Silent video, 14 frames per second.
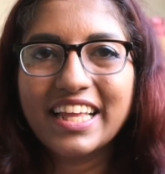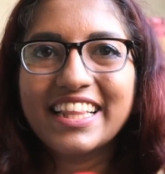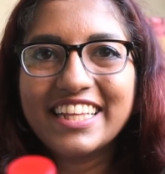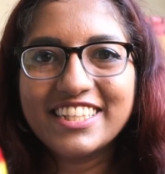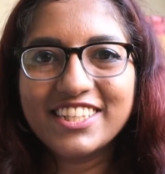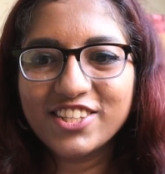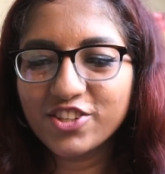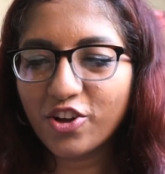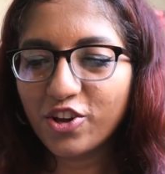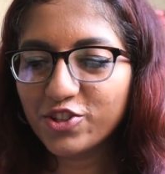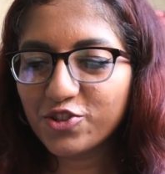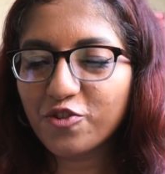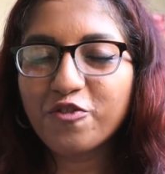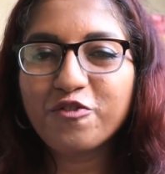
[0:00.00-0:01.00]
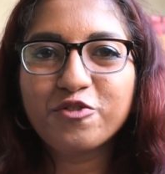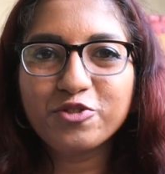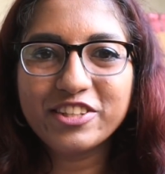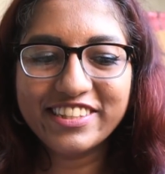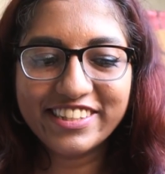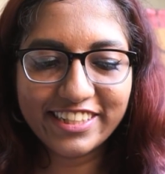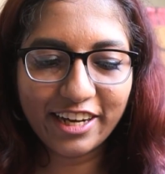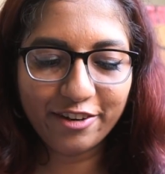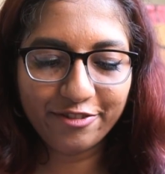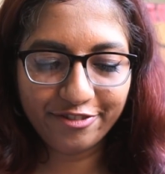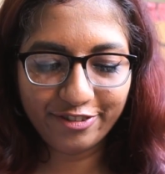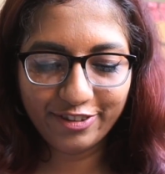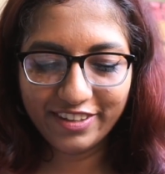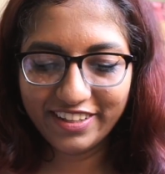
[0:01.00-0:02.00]
this is also food
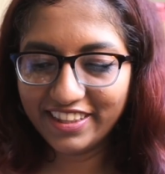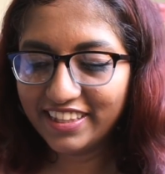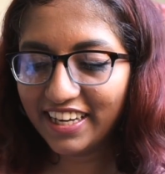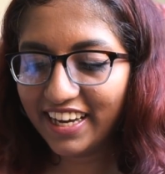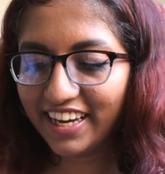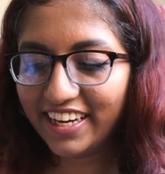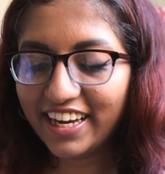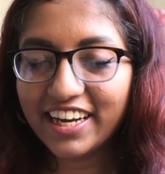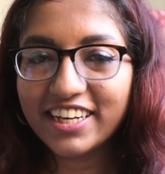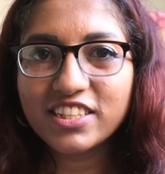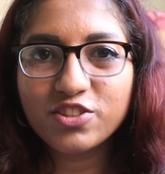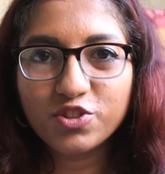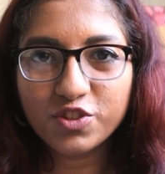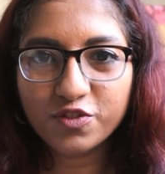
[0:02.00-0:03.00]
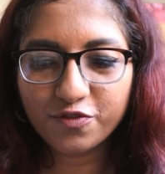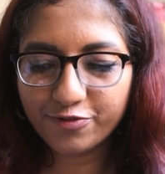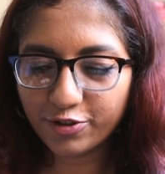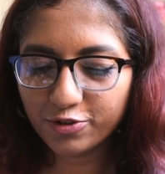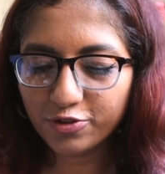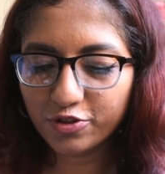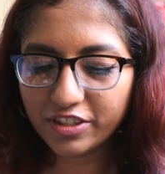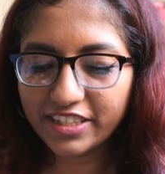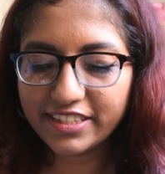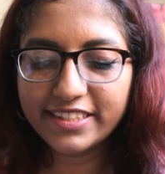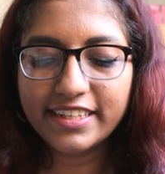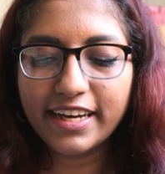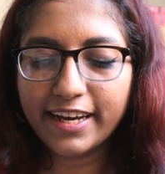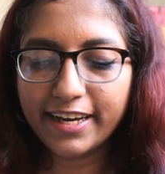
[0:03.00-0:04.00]
stuff that I use for cooking
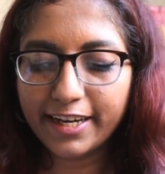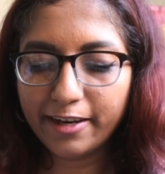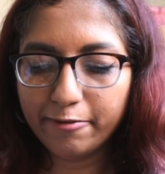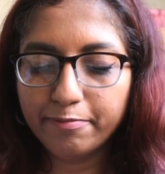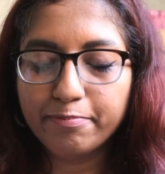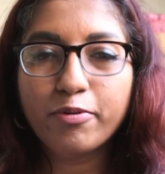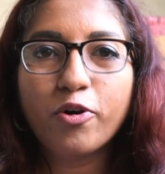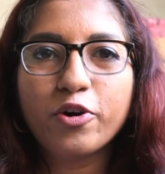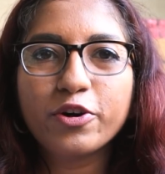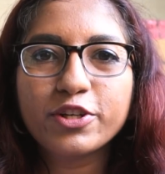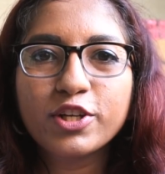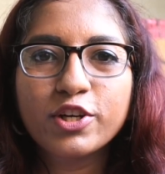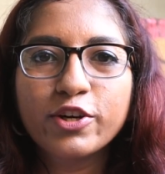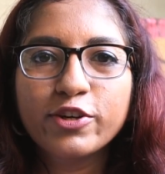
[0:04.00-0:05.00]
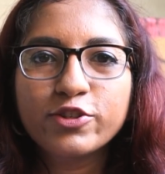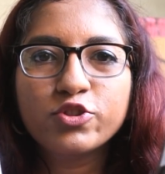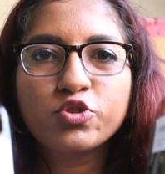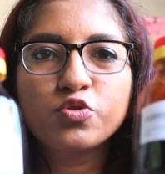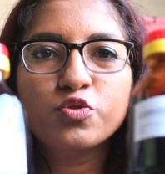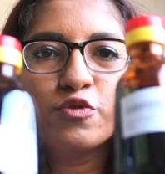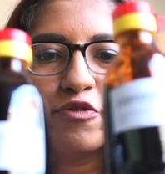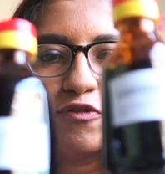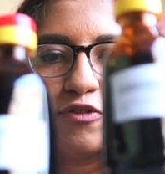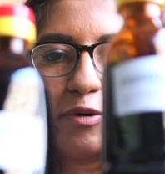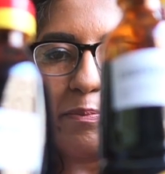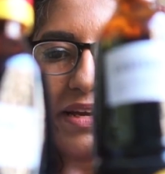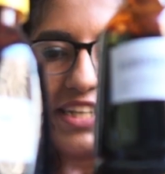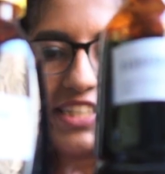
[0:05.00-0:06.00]
I have bought two
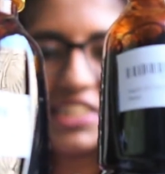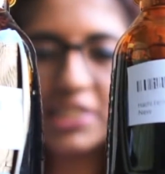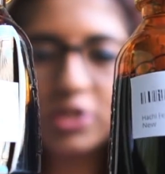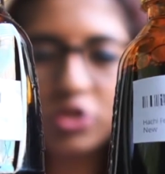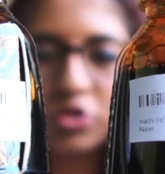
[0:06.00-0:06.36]
fermented